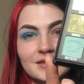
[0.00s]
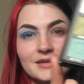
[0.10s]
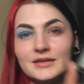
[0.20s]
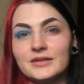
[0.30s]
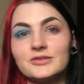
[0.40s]

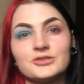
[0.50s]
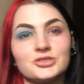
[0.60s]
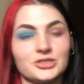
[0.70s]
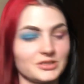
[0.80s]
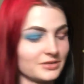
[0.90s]
It's a good
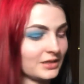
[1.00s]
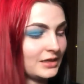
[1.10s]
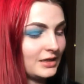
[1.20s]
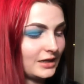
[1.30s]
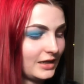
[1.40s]
investment.
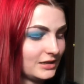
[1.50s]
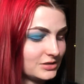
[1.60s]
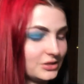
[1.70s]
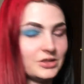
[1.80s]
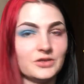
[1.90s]
It's very
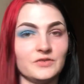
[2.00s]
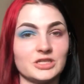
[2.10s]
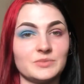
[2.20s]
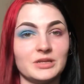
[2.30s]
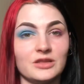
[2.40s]
beautiful. I
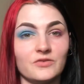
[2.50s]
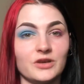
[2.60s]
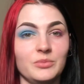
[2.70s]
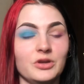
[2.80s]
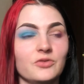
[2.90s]
know
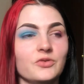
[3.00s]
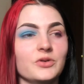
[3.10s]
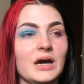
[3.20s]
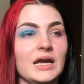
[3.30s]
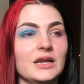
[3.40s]

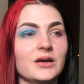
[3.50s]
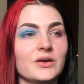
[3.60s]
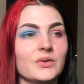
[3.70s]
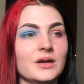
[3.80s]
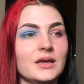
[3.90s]

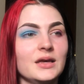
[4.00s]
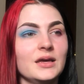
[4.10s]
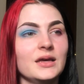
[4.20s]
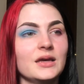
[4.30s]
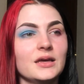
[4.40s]
it's
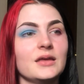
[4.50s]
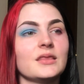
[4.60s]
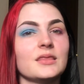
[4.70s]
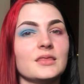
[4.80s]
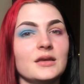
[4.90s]
completely sold
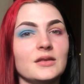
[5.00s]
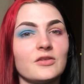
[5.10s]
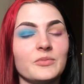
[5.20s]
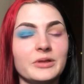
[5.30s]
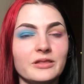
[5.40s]
out for
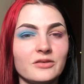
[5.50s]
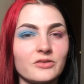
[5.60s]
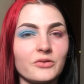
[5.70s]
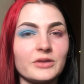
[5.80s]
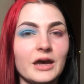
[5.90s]

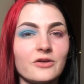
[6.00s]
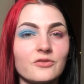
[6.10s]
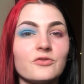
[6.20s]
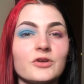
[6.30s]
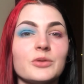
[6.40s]
pre-order
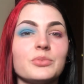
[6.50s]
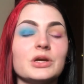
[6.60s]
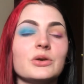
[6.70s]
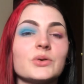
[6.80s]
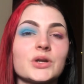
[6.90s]
and
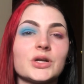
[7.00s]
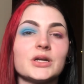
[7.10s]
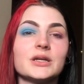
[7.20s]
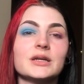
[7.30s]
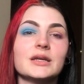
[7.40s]
from the launch
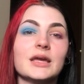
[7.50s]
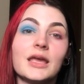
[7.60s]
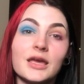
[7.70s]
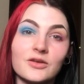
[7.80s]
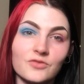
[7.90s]
date, so
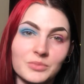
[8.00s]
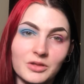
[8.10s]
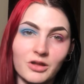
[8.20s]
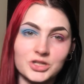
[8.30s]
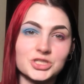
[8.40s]
you might
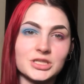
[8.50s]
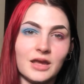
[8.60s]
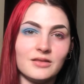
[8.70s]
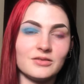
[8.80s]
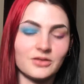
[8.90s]
have to wait a
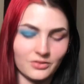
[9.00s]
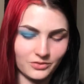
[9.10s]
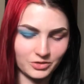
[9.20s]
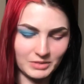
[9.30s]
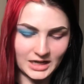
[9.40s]
little bit in
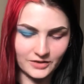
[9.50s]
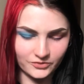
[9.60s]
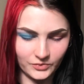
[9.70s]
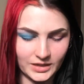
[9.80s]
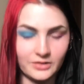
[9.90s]
order
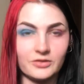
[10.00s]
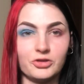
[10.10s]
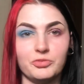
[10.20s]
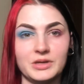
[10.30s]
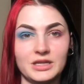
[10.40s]
to
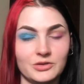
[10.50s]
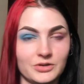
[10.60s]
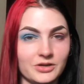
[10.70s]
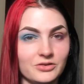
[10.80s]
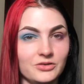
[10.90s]
get another
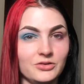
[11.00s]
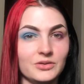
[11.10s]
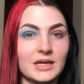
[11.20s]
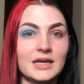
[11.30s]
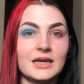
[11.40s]

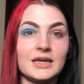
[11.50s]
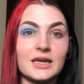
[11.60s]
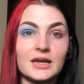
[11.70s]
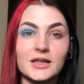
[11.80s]
pre-order, but